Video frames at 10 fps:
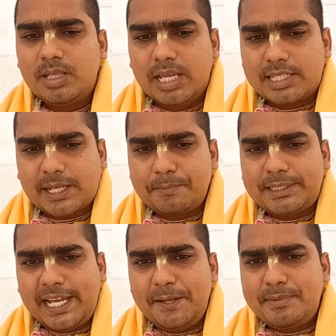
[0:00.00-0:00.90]

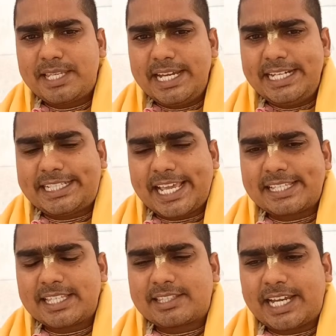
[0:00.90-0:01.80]
sometimes he
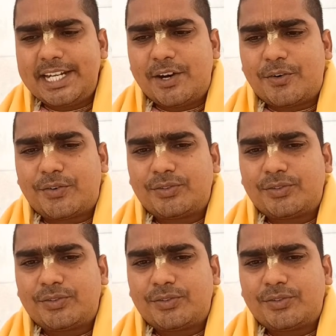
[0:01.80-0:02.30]
takes the side of